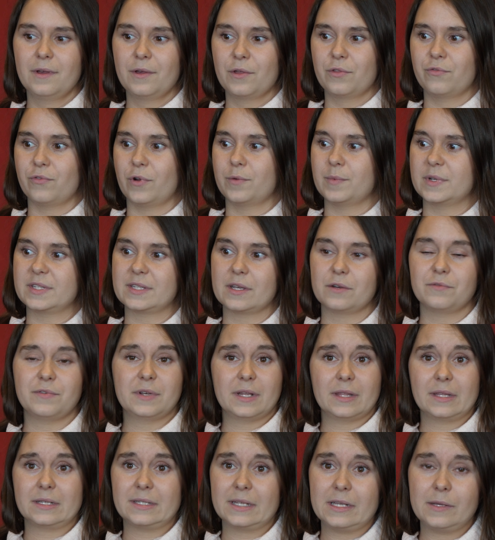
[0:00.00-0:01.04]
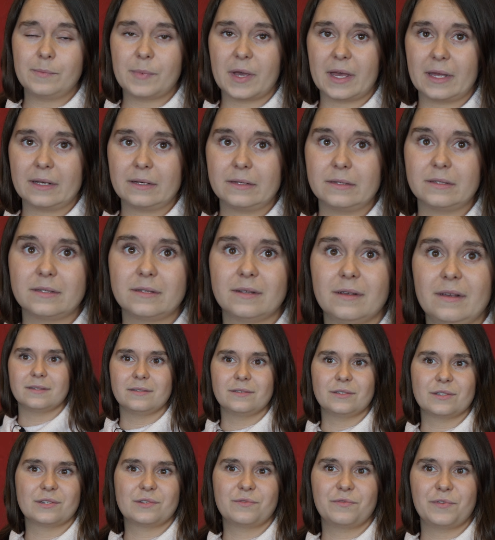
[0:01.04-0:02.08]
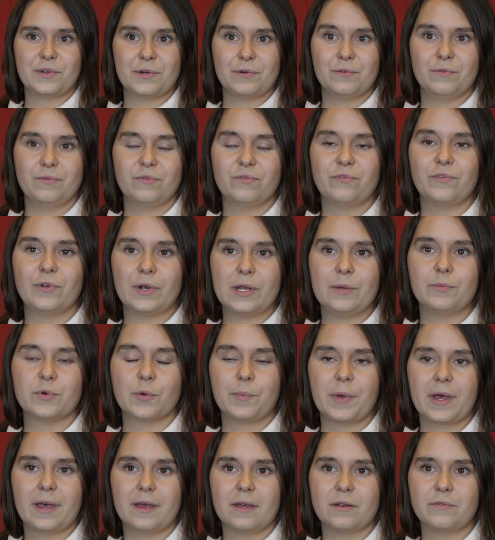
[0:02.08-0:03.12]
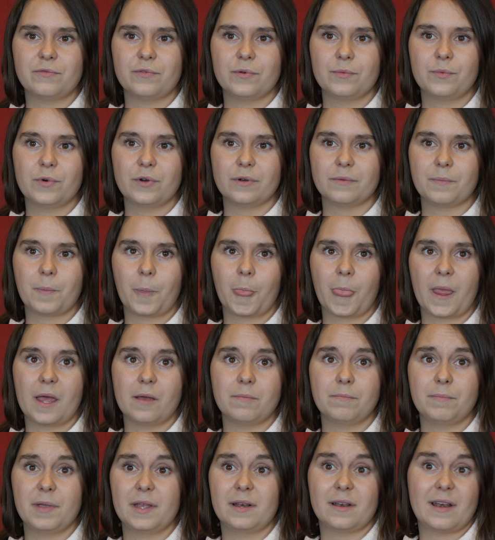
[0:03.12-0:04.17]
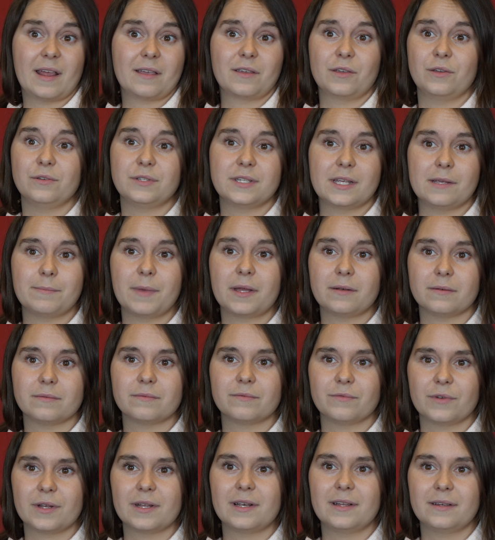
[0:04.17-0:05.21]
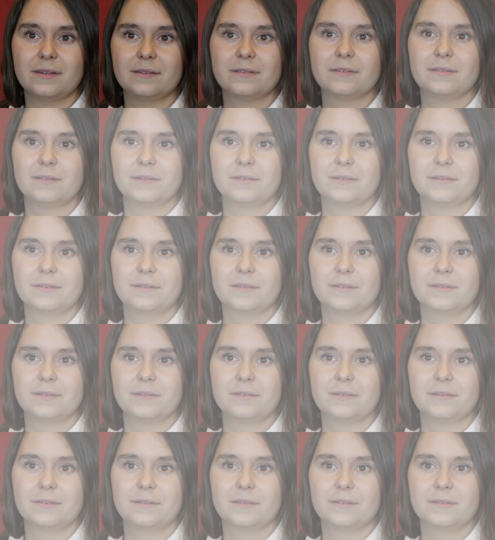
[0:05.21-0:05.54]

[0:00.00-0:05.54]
throw myself in at the deep end and just feel fully prepared for what being an NQT meant, really.